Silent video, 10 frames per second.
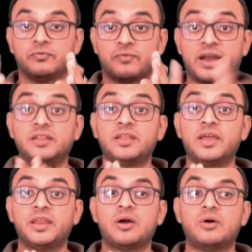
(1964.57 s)
Find the
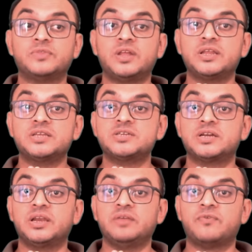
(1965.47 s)
area of the
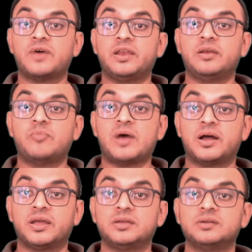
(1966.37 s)
region defined
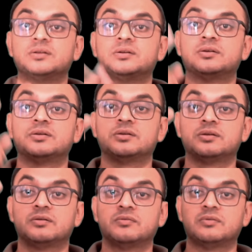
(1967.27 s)
by
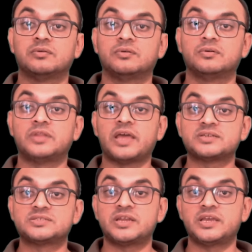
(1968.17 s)
the
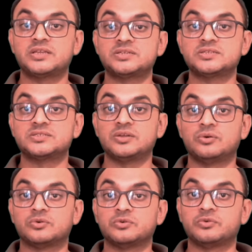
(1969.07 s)
x range is
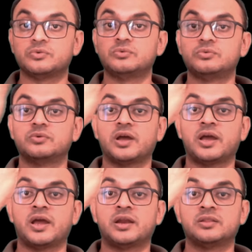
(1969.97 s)
0 to 2
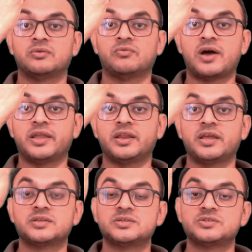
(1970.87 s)
and the y
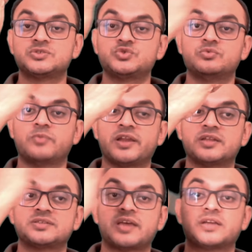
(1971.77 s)
range is 2
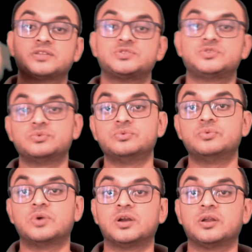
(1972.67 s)
minus x,
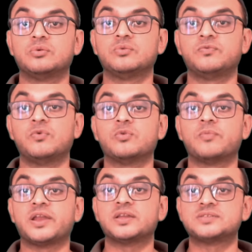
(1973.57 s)
2 under root 4
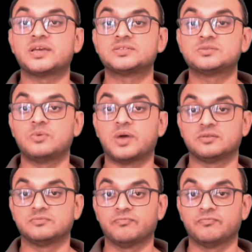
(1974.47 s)
minus x square.